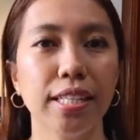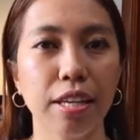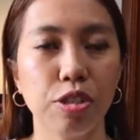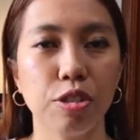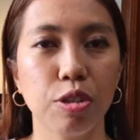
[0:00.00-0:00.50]

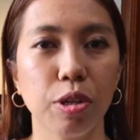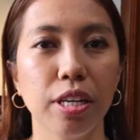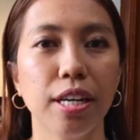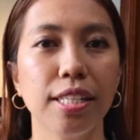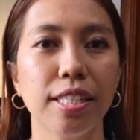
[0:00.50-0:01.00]
tech
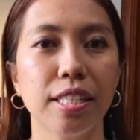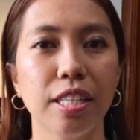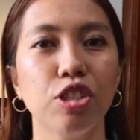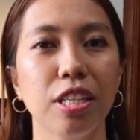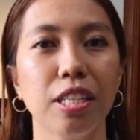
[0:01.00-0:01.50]
tutorials,
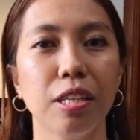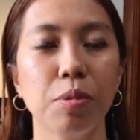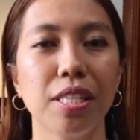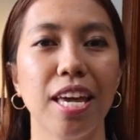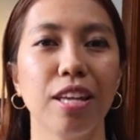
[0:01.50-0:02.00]
teaching
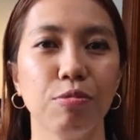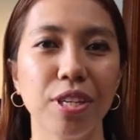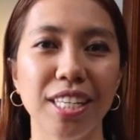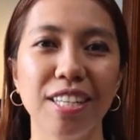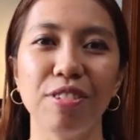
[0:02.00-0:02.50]
tips, and
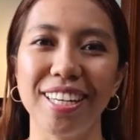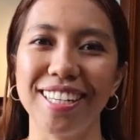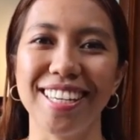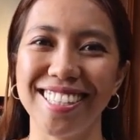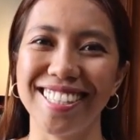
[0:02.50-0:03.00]
reading
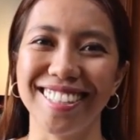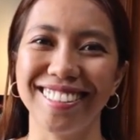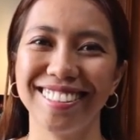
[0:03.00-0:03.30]
readiness.